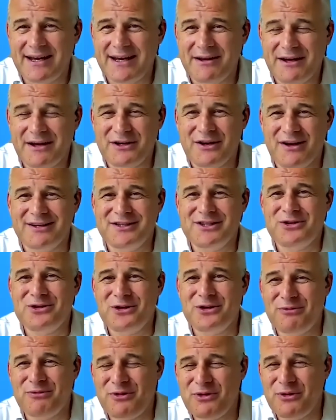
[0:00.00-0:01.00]
I don't
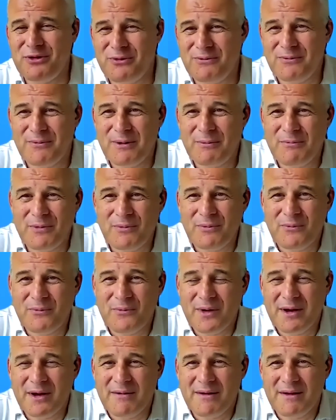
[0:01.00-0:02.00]
know if you remember
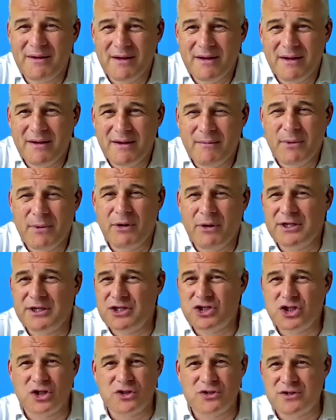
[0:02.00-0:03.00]
when
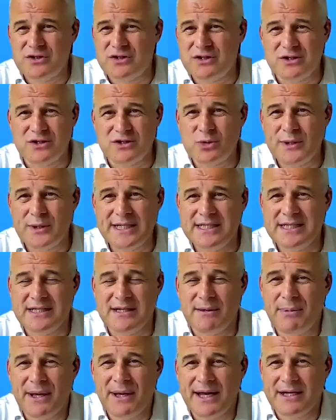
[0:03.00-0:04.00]
Boris Johnson tweeted
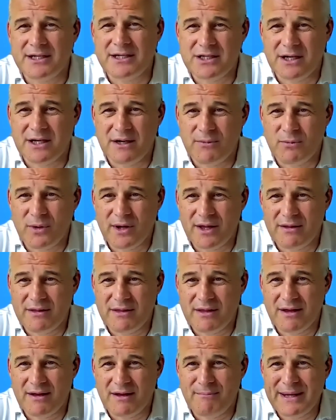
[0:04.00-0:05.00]
a picture with
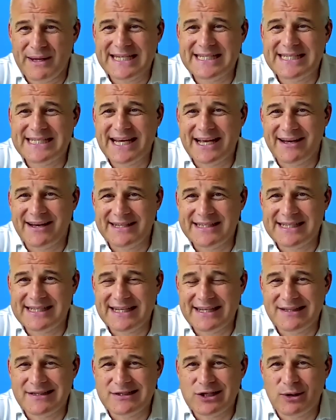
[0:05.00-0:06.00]
a meeting
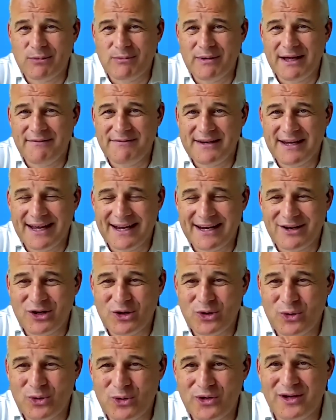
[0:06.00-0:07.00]
ID in the top left-hand
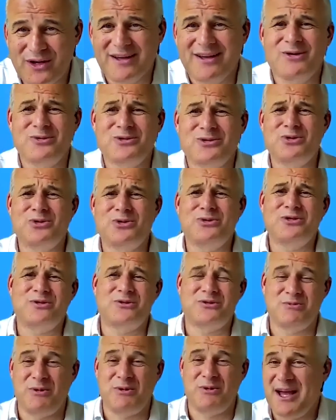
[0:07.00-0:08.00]
corner. It caused all
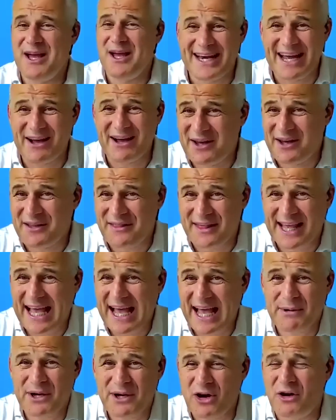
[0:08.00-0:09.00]
sorts of problems. Now, the
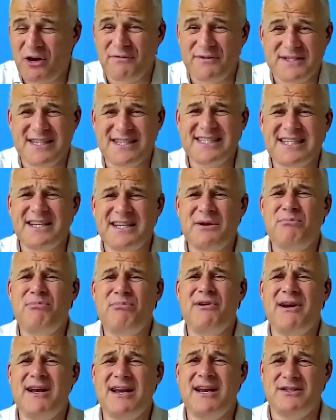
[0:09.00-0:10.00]
Cabinet Office had done a
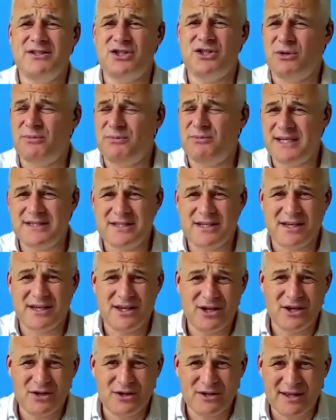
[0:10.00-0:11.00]
brilliant job. They'd
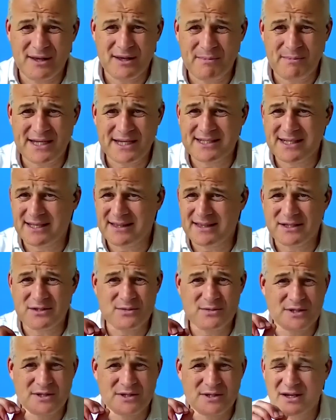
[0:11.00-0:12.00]
secured their meeting. This
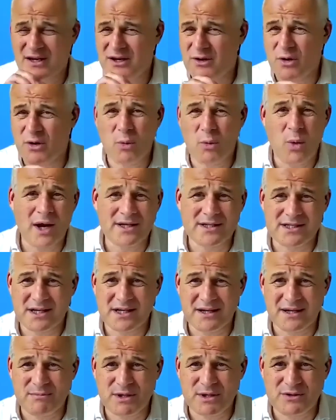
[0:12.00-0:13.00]
was, a
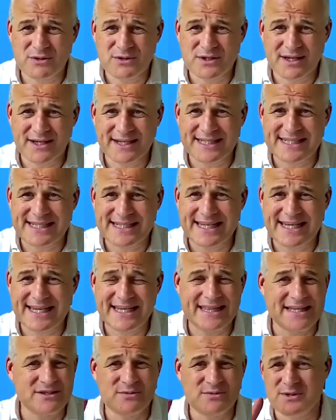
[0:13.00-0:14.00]
one-time use ID.
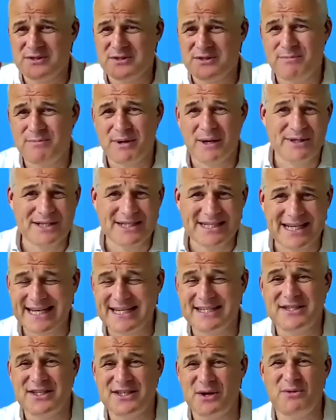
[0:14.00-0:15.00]
This was published
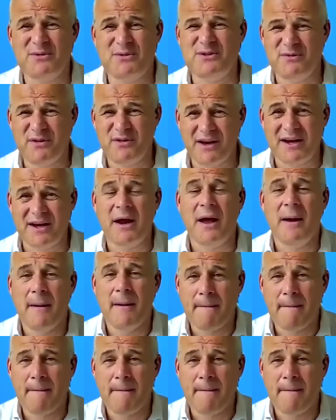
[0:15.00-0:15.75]
later, so it was fine.